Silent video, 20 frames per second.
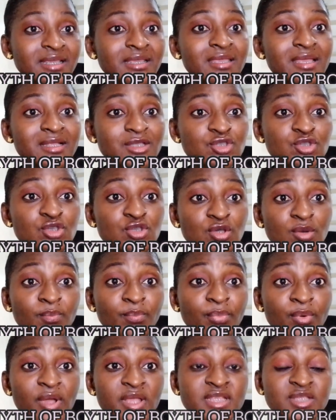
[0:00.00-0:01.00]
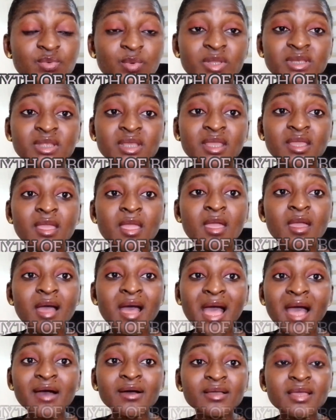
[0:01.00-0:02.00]
they get to some point where they
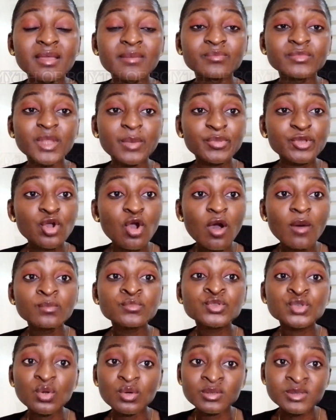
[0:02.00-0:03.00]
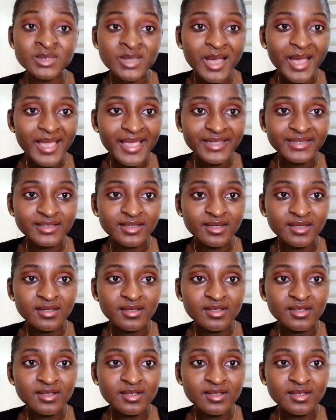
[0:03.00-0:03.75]
become tongue-tied.